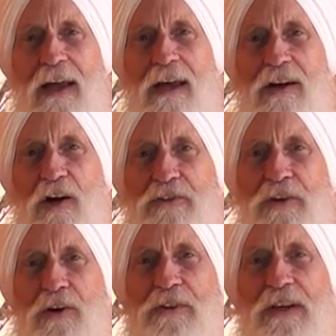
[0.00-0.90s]
And
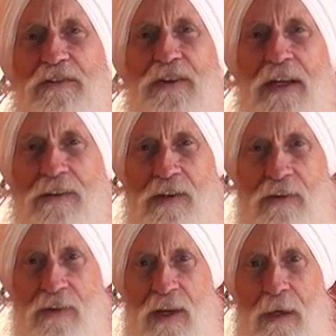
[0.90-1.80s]
also, these
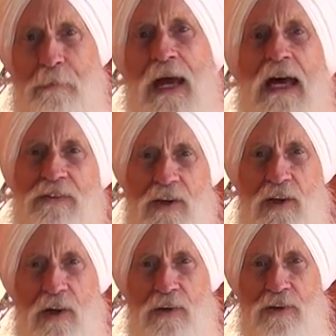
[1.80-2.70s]
teachings that I'm
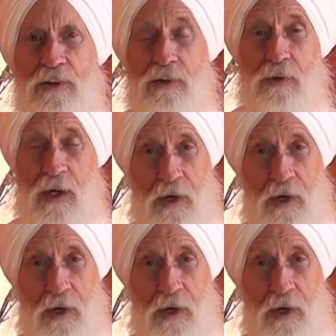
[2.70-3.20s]
passing on to you